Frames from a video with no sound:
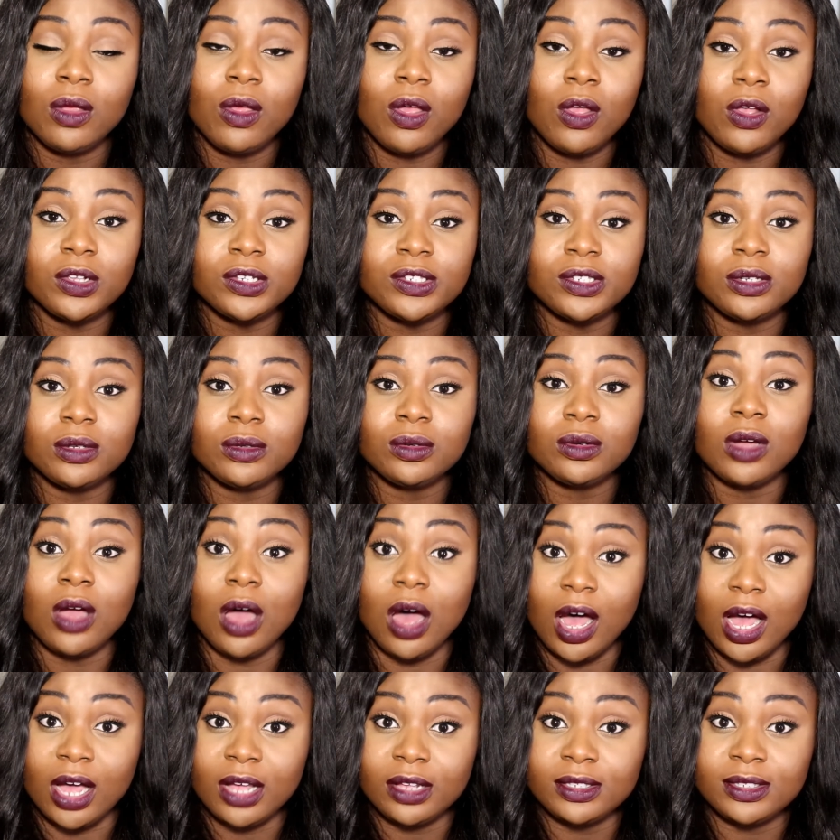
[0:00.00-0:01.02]
Also
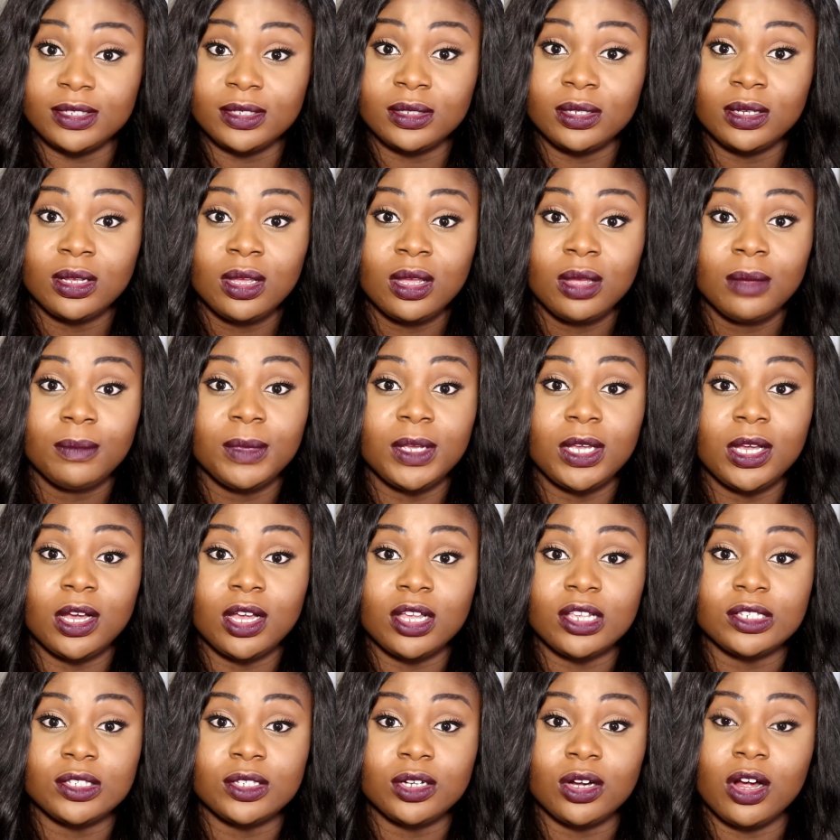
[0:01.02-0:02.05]
cost,
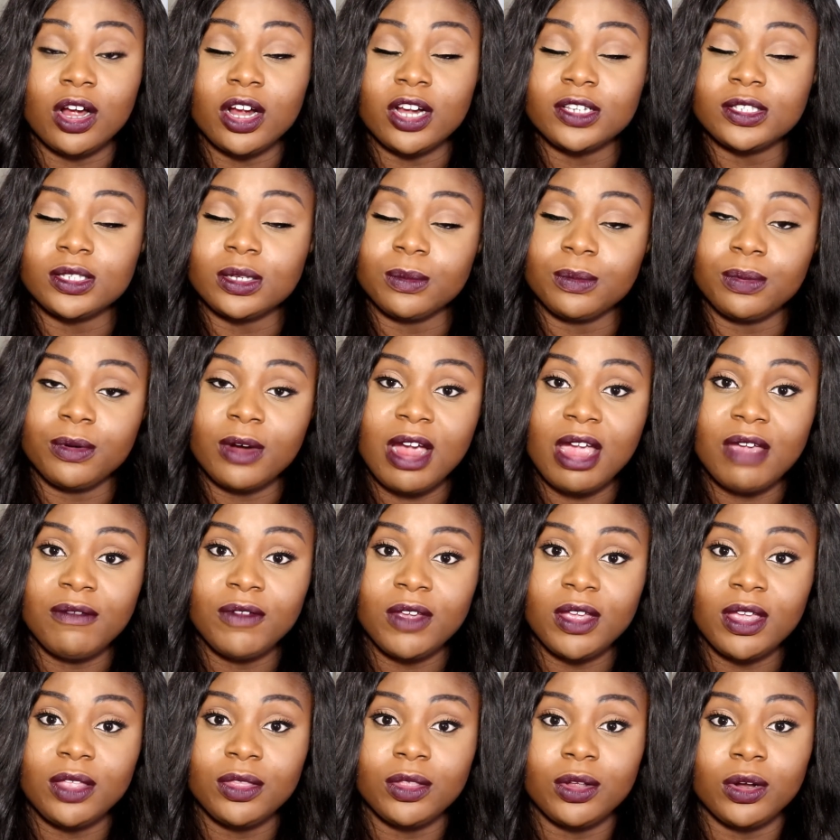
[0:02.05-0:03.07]
because there are some
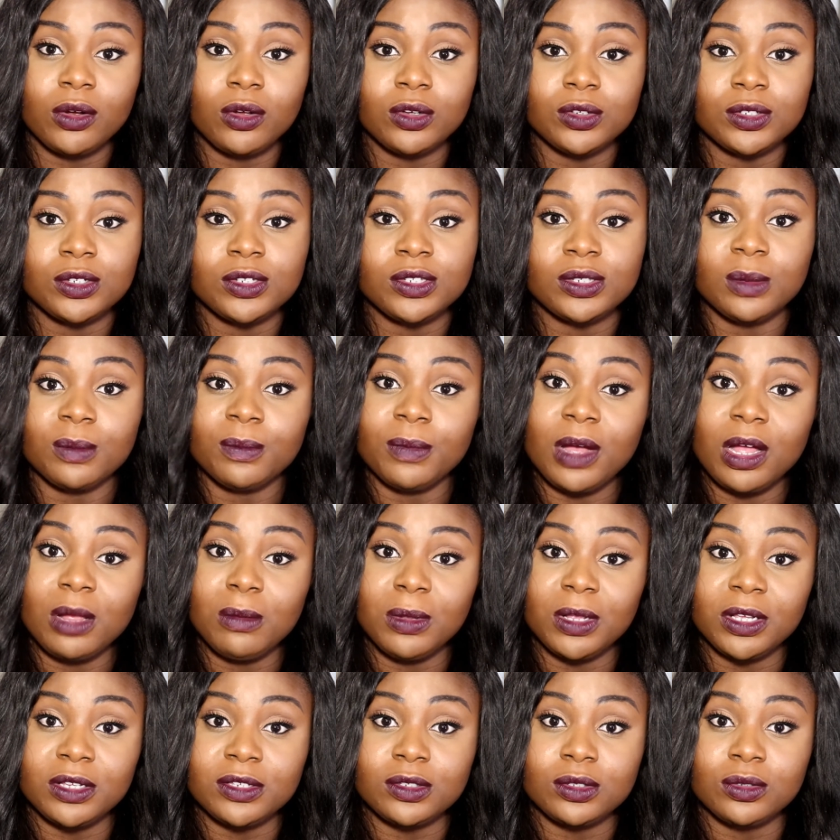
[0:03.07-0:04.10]
private and there are also some
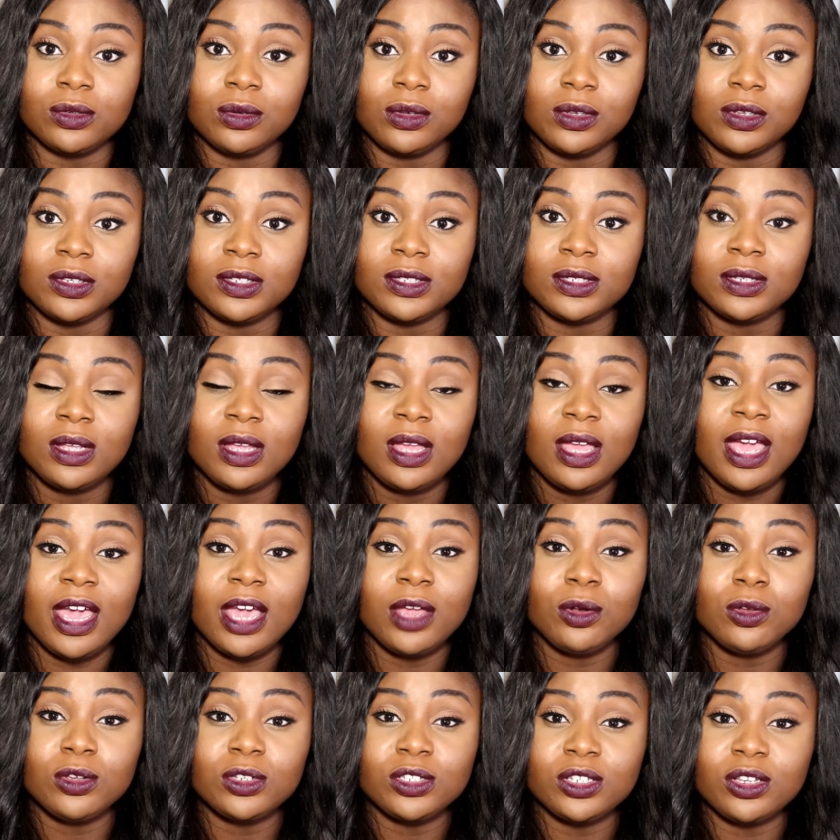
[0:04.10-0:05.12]
public schools.
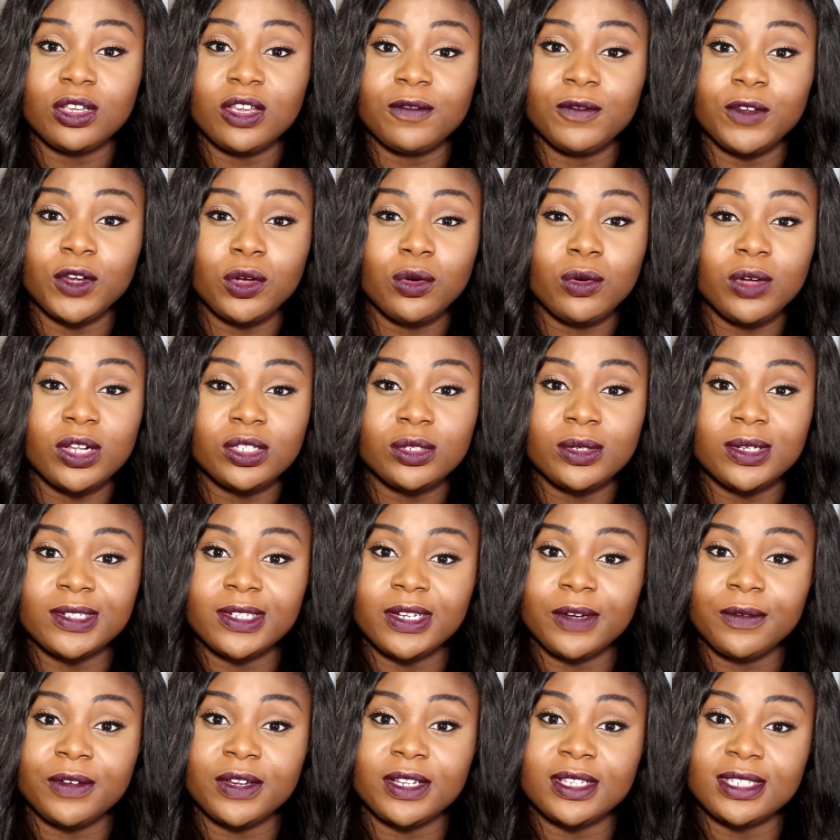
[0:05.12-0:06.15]
And also if you're going to a
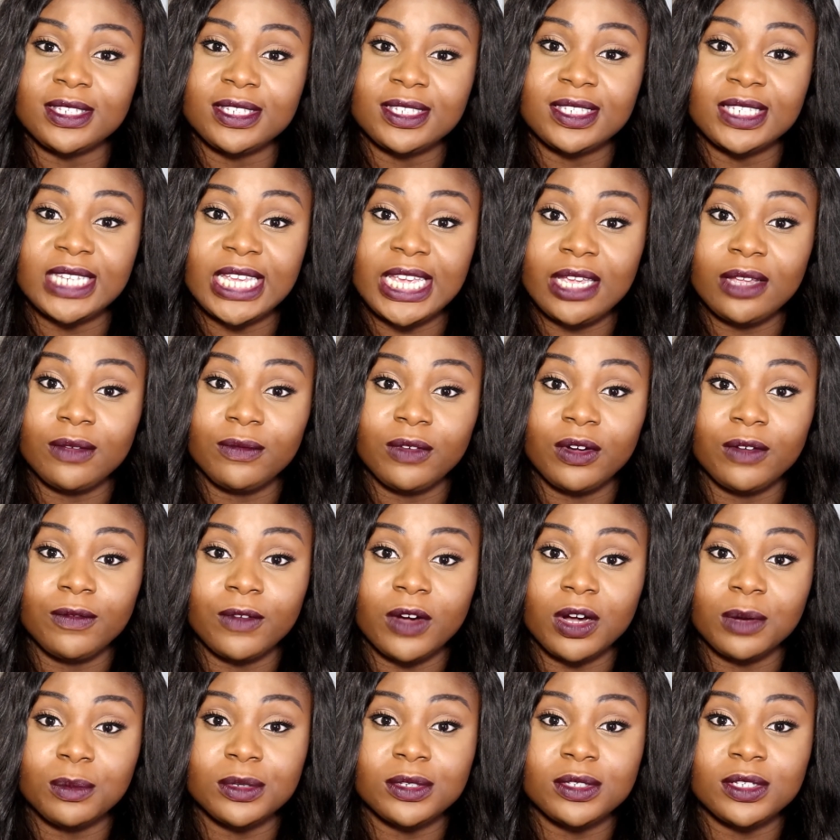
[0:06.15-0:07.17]
different state for
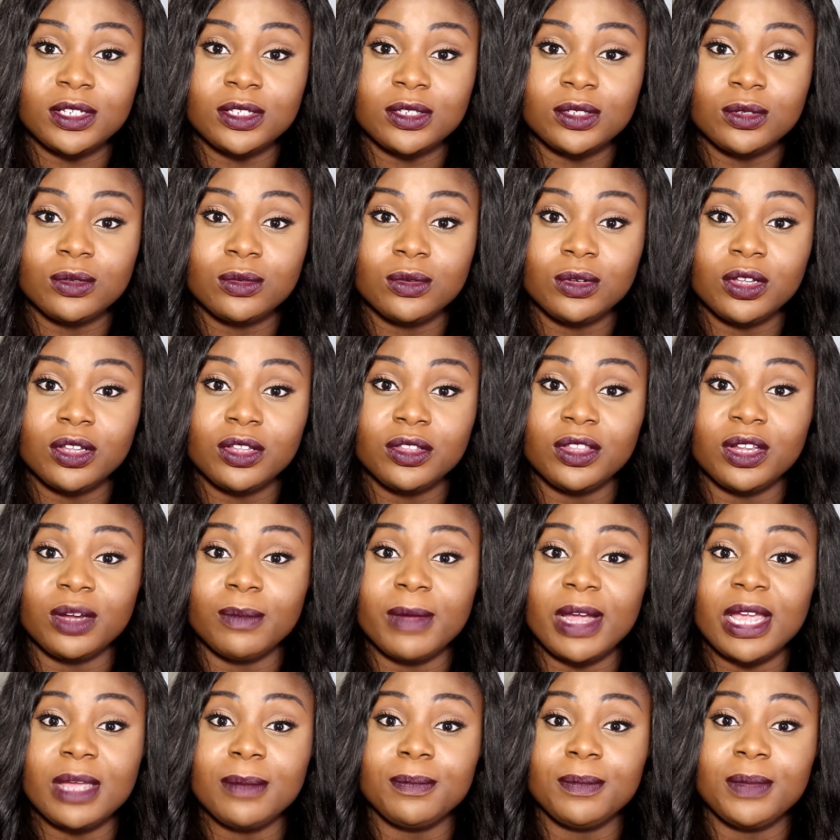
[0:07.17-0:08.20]
pharmacy school, there
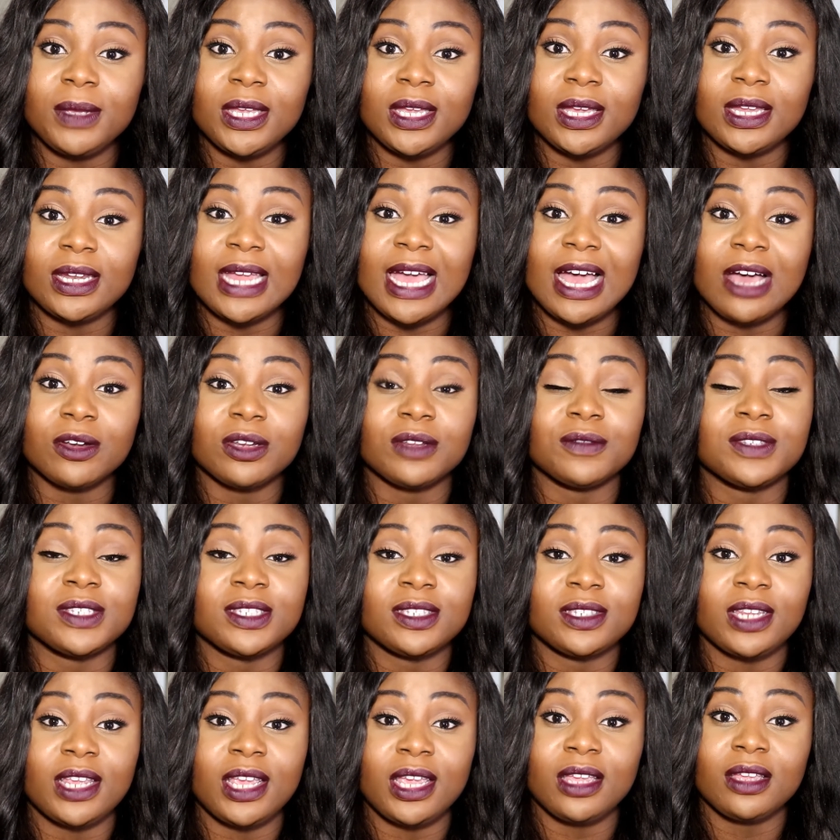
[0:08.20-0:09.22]
might be an
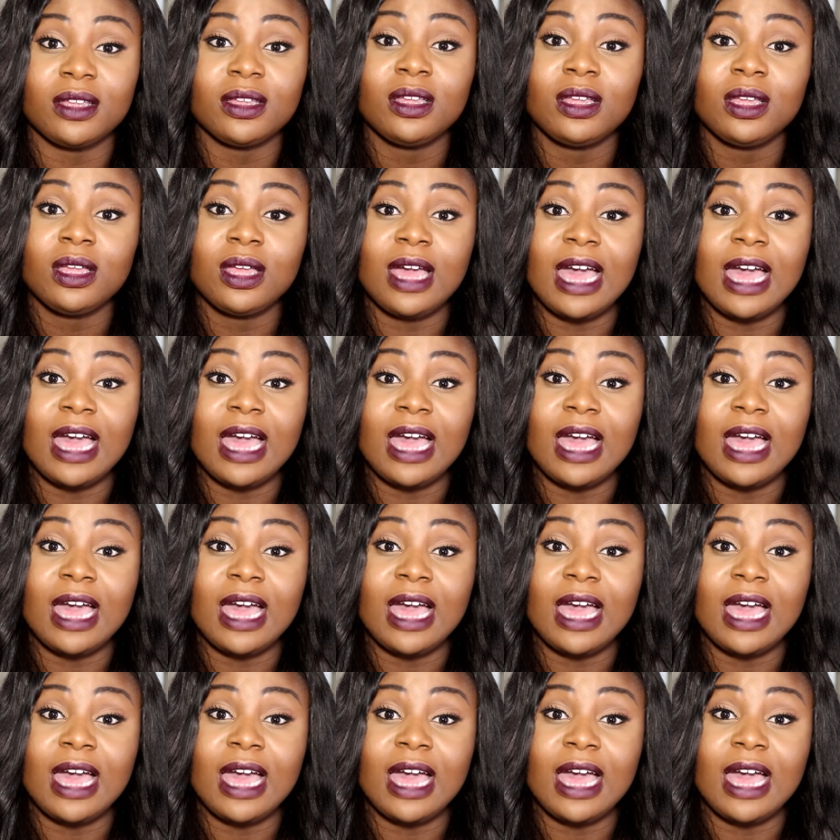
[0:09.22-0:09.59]
out-of-state